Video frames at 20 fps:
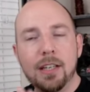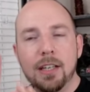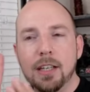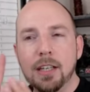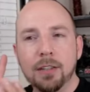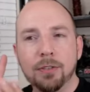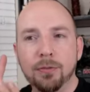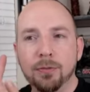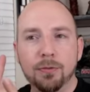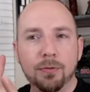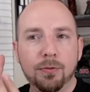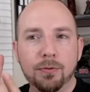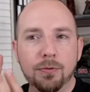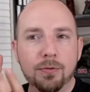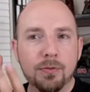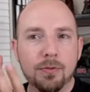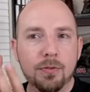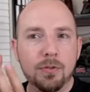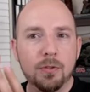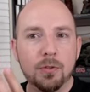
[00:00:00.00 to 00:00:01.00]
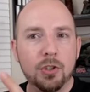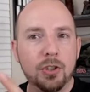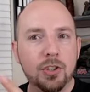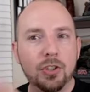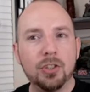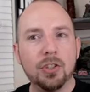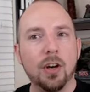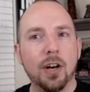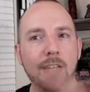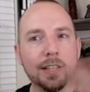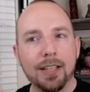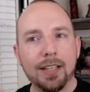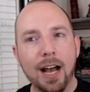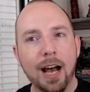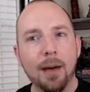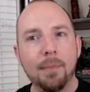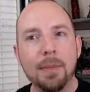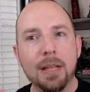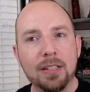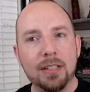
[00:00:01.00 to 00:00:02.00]
If on
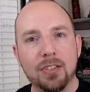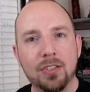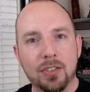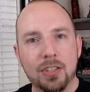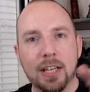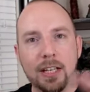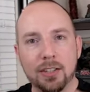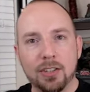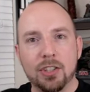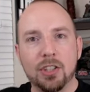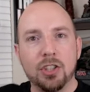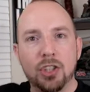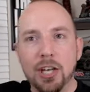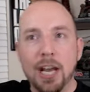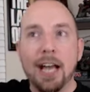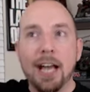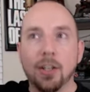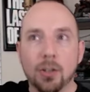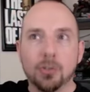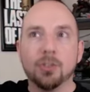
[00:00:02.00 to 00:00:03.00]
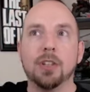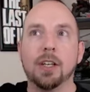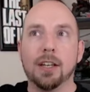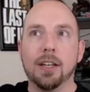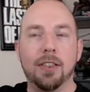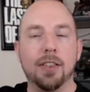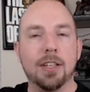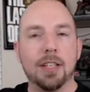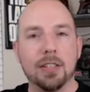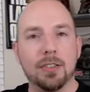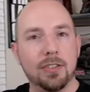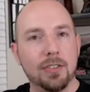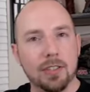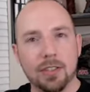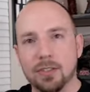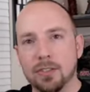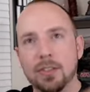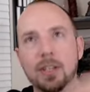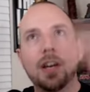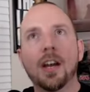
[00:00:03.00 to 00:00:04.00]
comment six the chat goes like this,
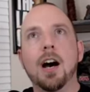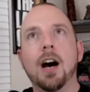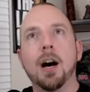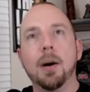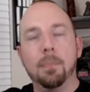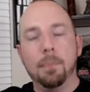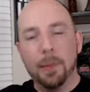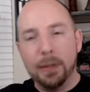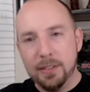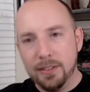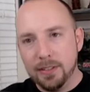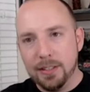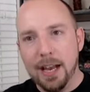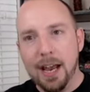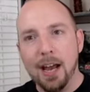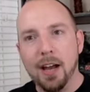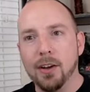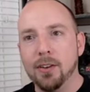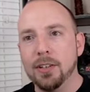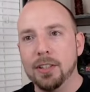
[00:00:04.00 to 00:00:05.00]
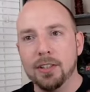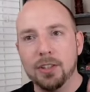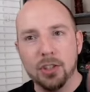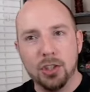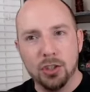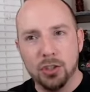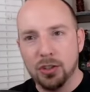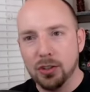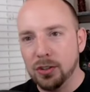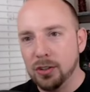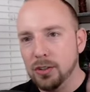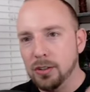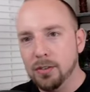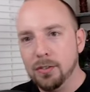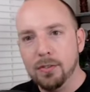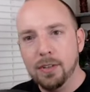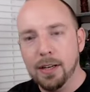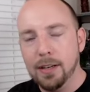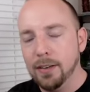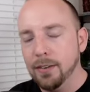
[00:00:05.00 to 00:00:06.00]
it's up, it's down, it's just
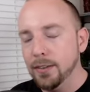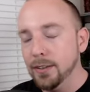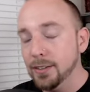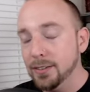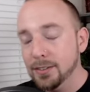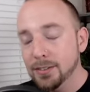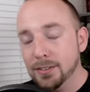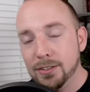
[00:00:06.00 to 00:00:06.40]
I don't know.